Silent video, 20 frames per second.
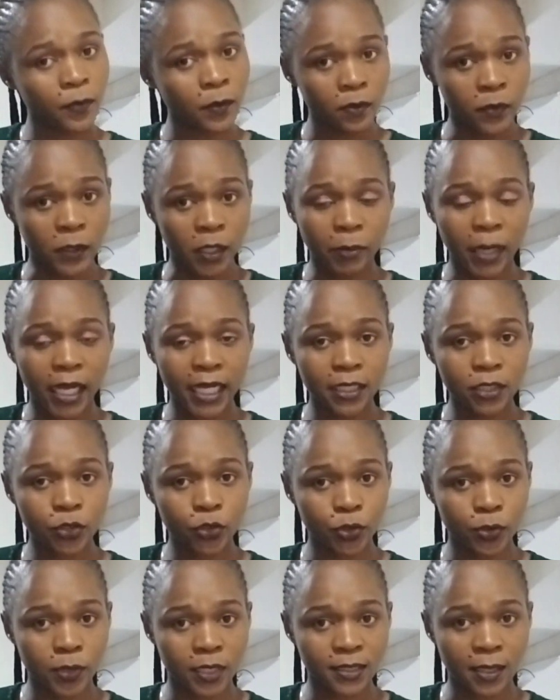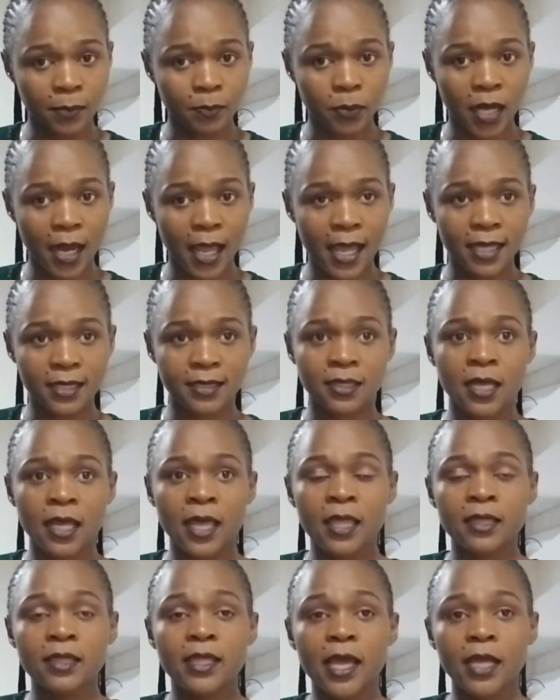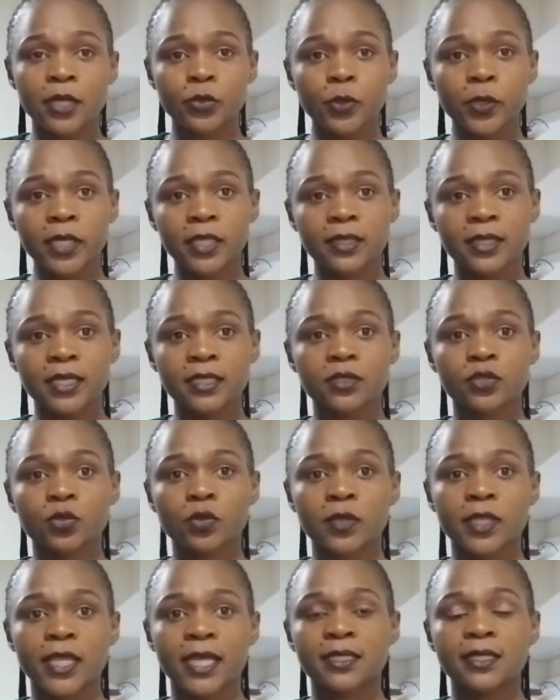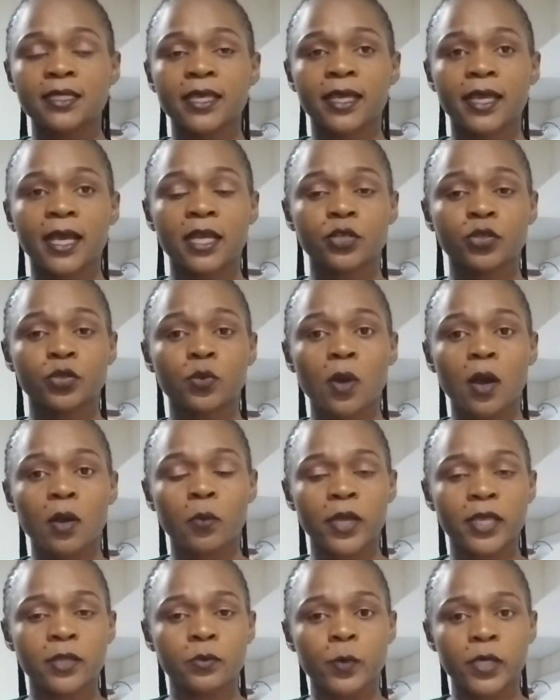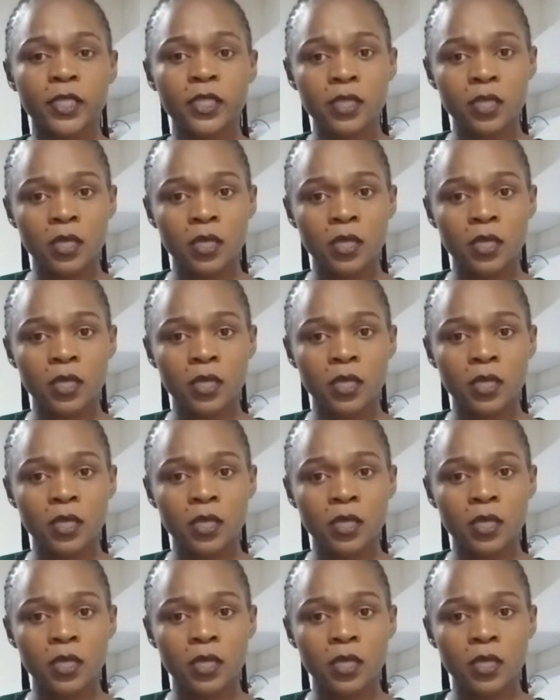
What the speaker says: the money to your suppliers. They are doing this so that they can do away with